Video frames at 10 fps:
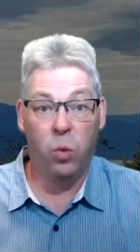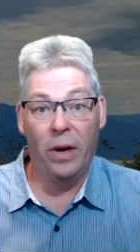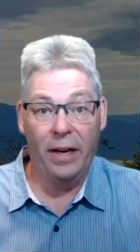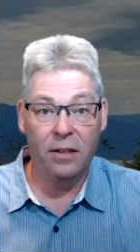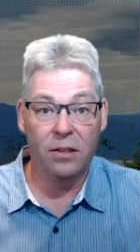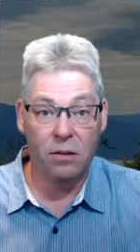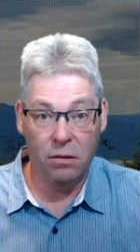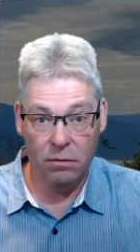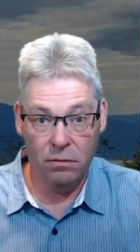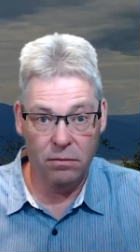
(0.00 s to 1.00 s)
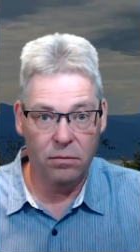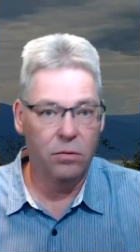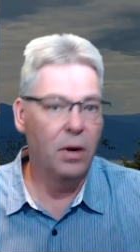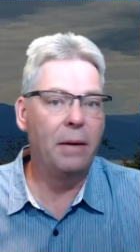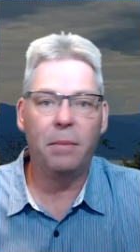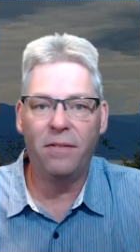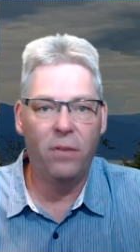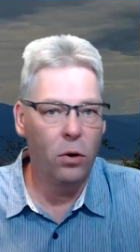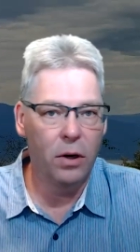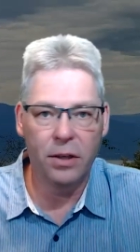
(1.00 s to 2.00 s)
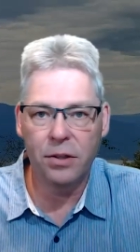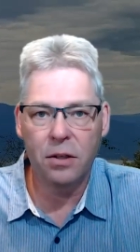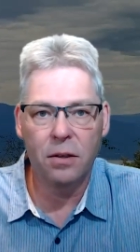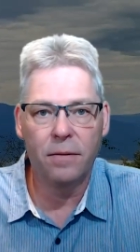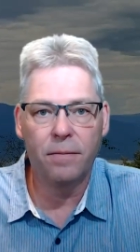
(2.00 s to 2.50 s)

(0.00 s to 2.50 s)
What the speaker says: what is right before us.